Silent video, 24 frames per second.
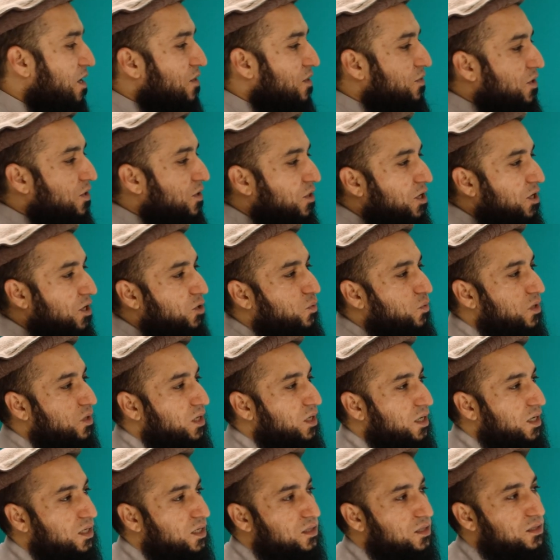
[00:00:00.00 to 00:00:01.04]
The third one
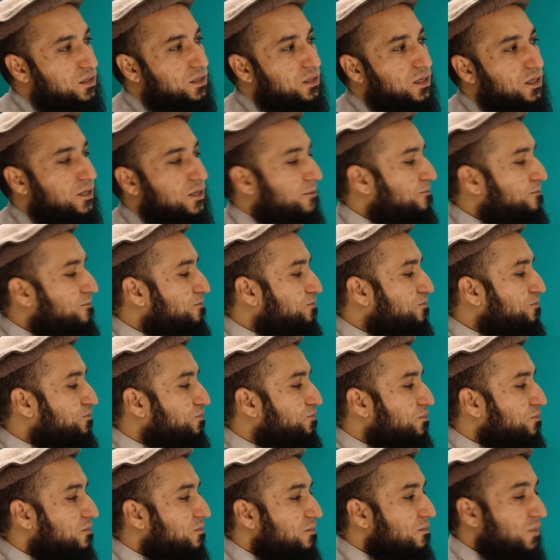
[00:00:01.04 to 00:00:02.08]
is the
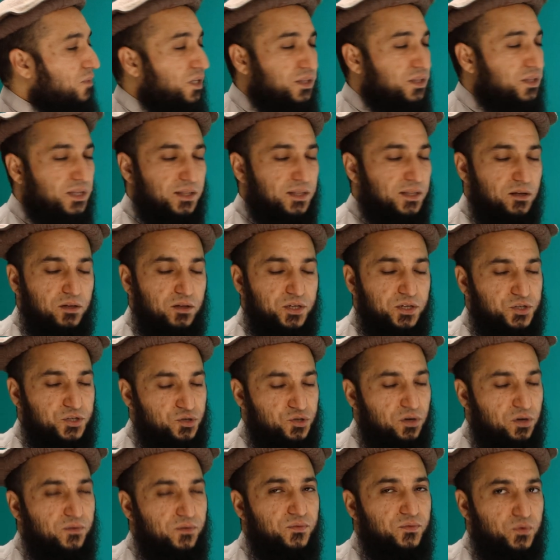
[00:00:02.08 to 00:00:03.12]
knowledge
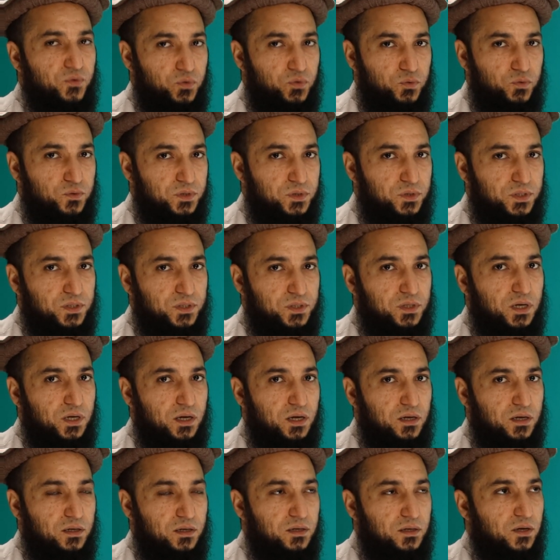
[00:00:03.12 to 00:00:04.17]
of rules
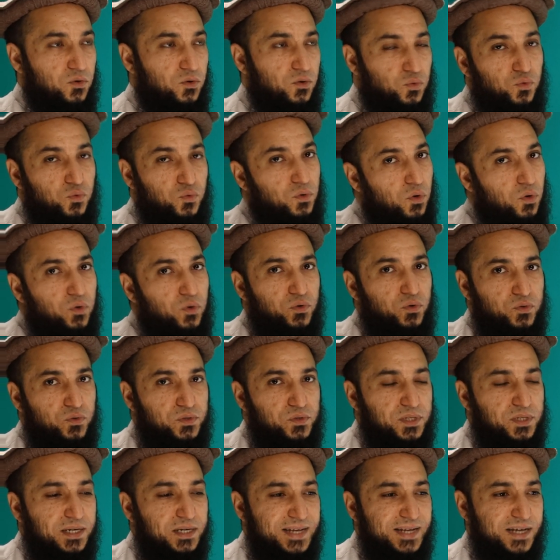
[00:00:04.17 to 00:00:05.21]

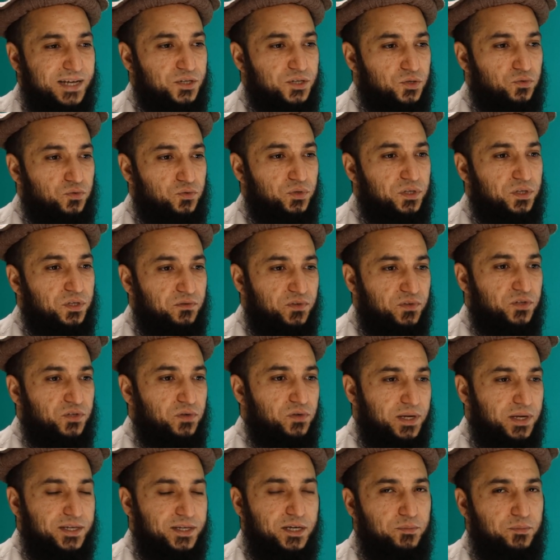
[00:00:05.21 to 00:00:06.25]
attached to individual
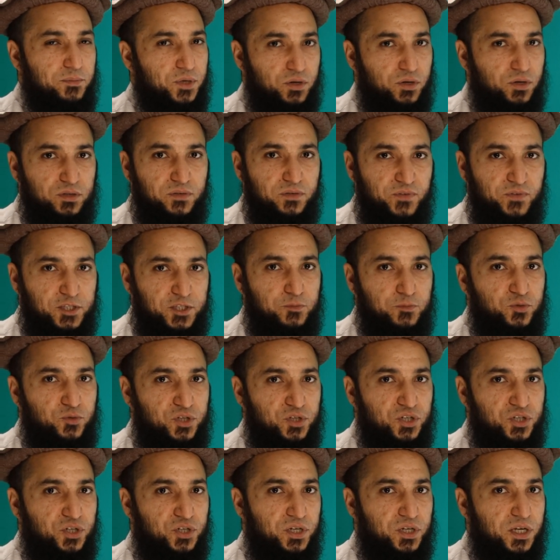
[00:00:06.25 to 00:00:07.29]
letter because of its
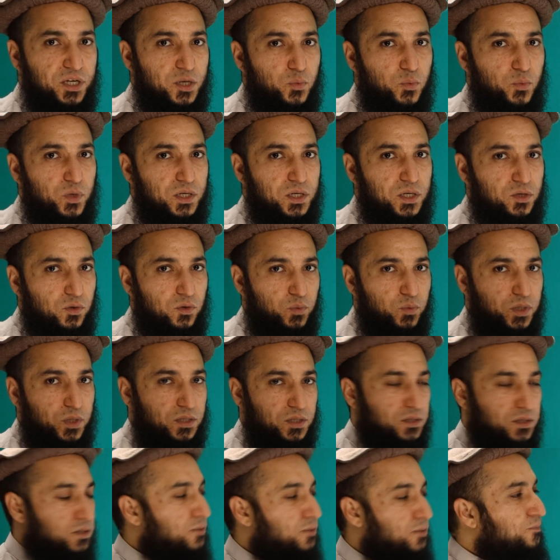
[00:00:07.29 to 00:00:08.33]
position in a word or
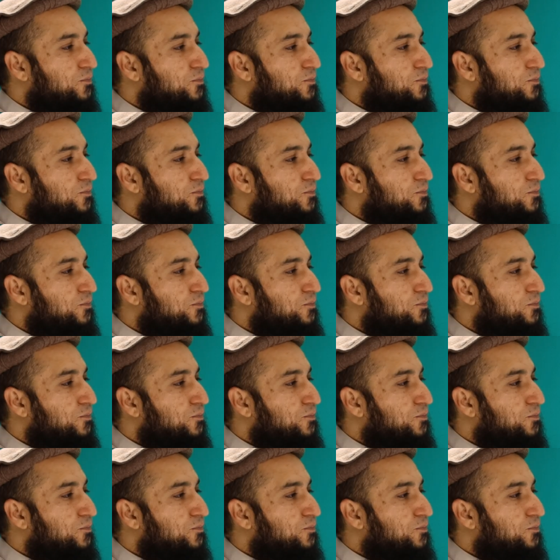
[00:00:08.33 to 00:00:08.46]
words.